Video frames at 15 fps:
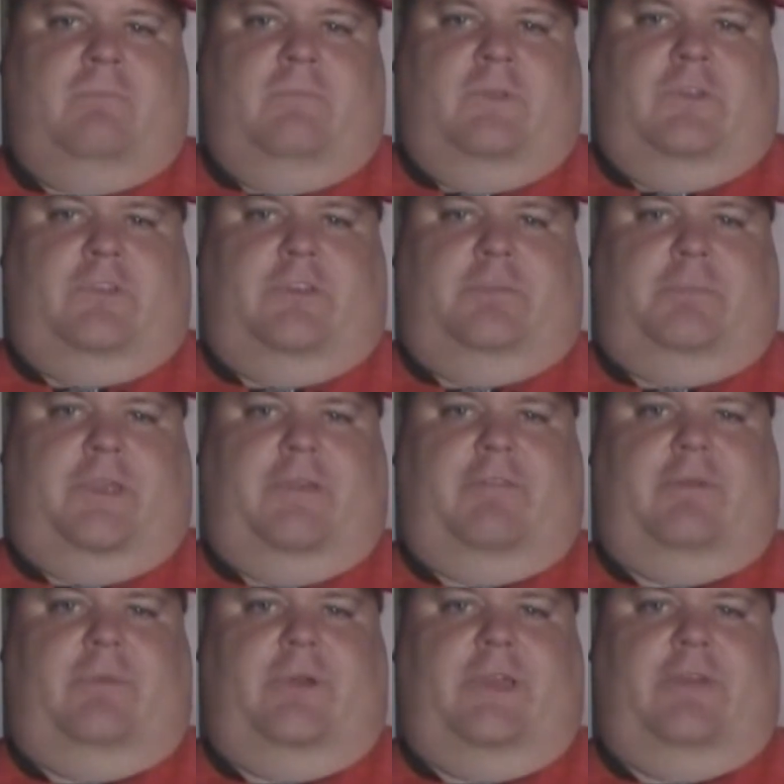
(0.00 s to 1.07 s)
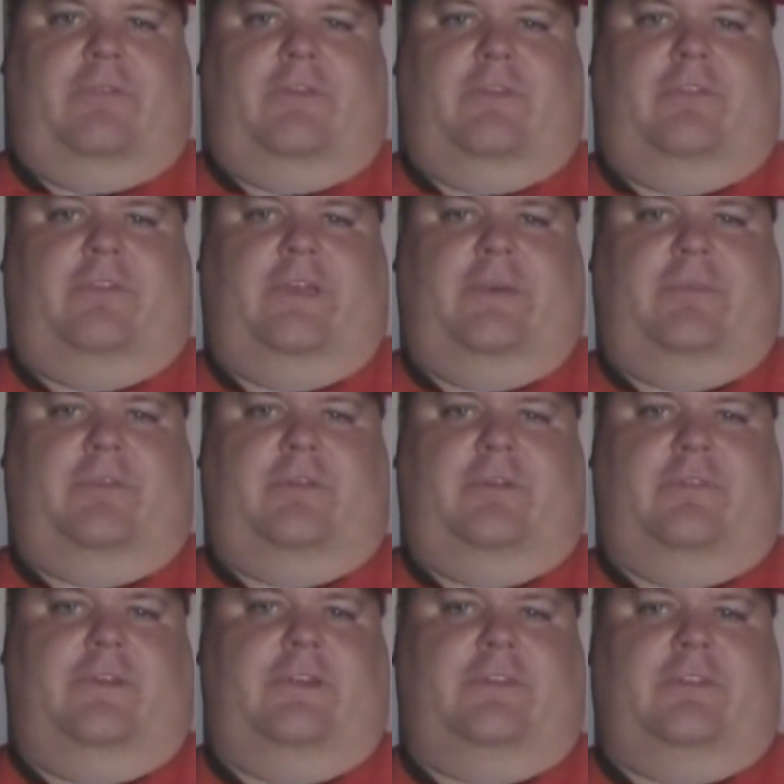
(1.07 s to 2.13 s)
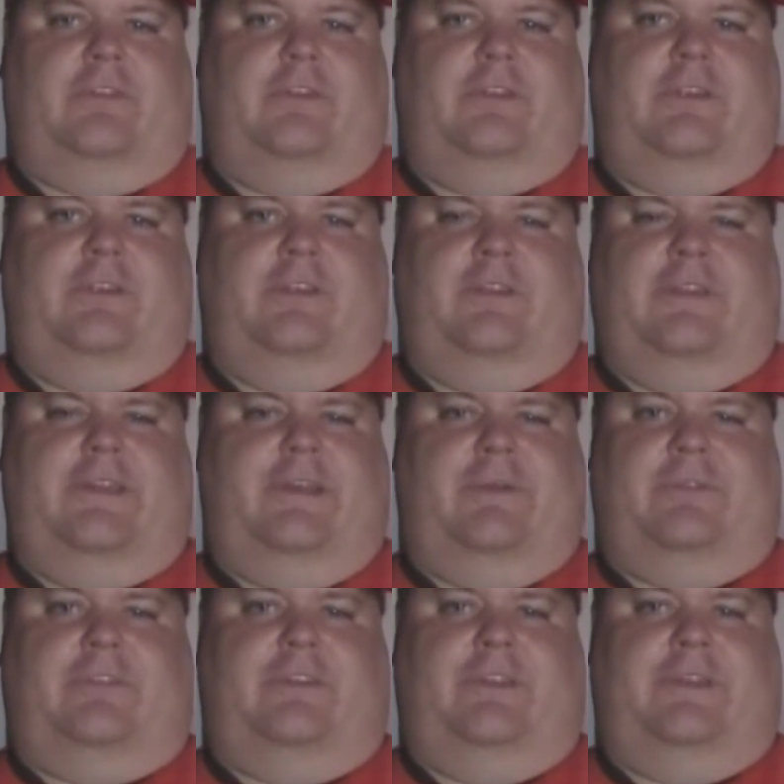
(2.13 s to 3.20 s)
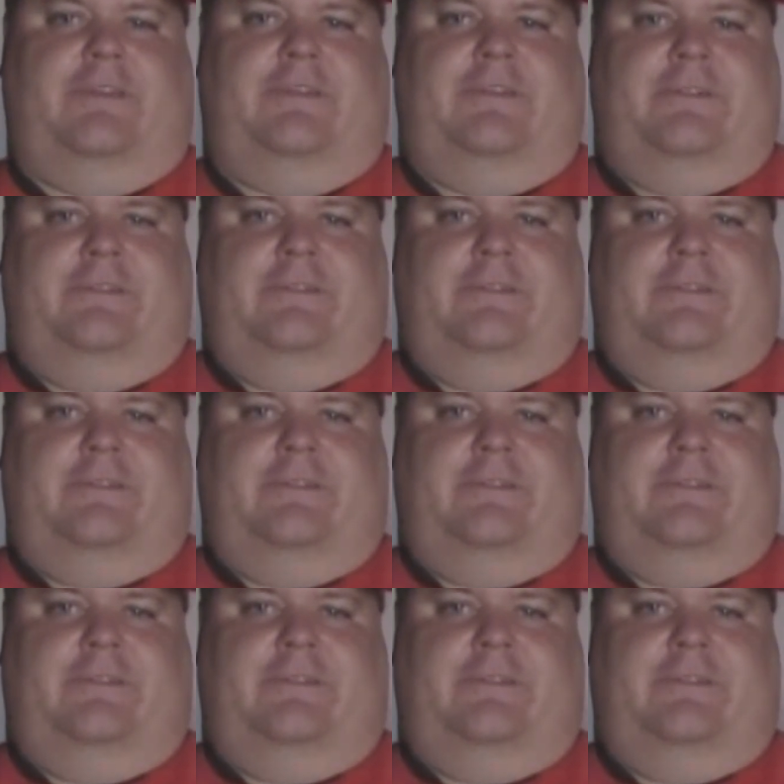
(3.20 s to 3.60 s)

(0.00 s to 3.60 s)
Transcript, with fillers: is this paving the way for the Flames to eventually announce that